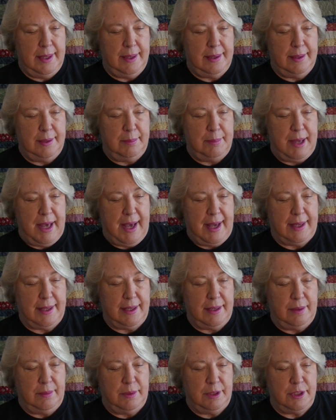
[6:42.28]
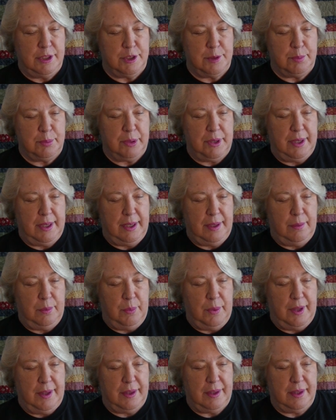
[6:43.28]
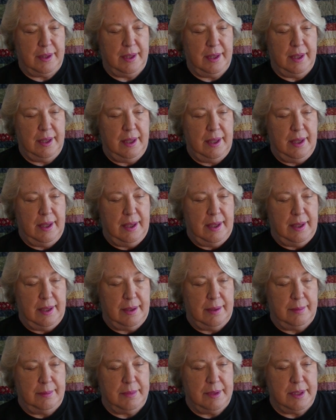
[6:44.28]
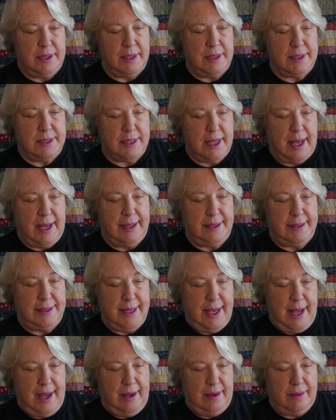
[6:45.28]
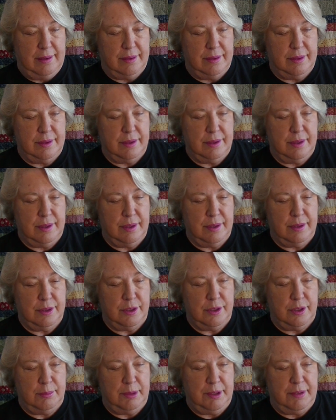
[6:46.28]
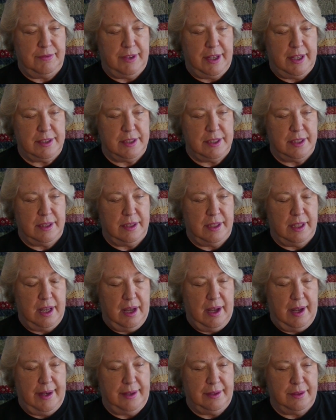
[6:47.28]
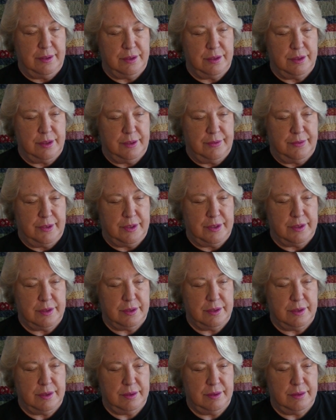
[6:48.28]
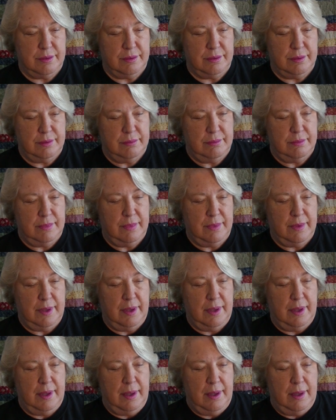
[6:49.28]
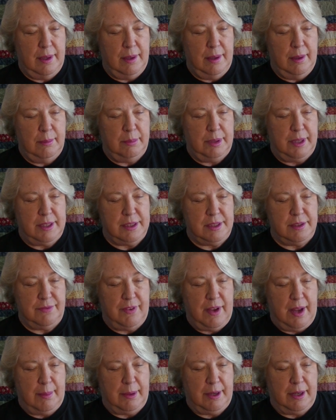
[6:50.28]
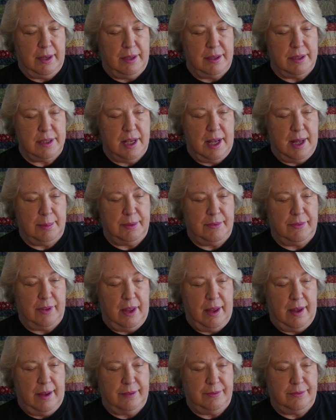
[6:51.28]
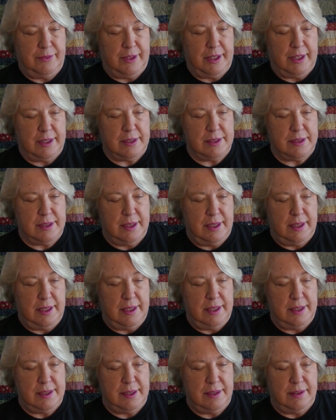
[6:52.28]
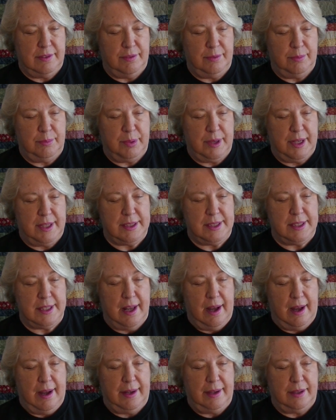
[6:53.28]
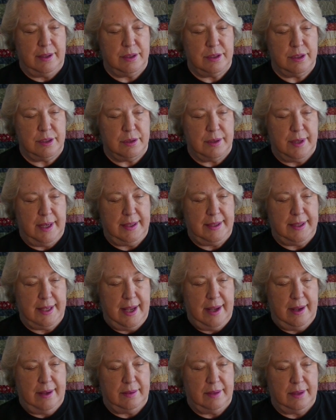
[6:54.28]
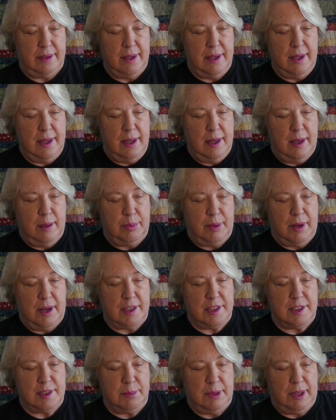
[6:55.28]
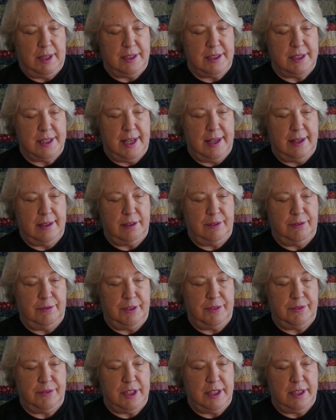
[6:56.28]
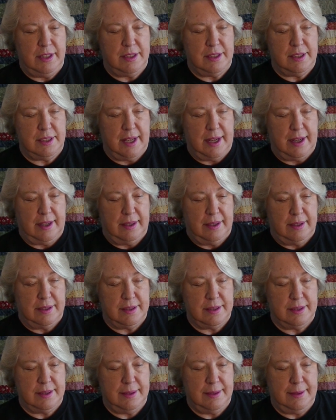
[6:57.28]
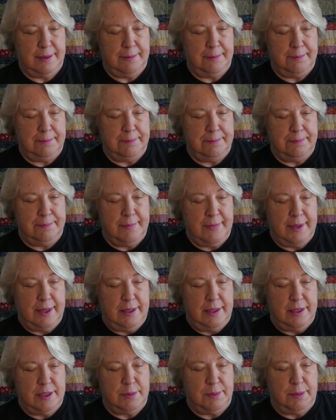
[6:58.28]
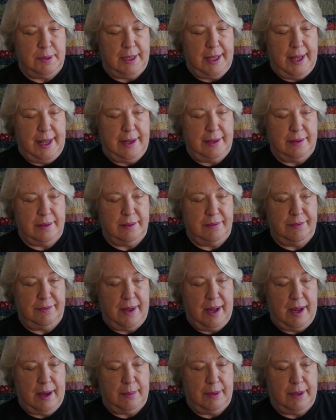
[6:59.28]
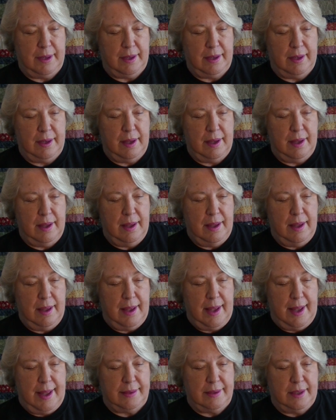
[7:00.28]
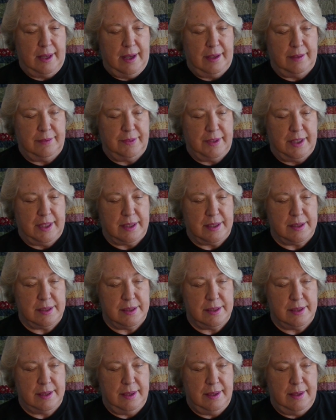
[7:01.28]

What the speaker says: The backing, which is printed with side down, should be facing the iron surface. Place the fabric on top of the hot fix adhesive, press the iron straight down approximately 10 to 15 seconds. This will anchor the fabric and the hot fix.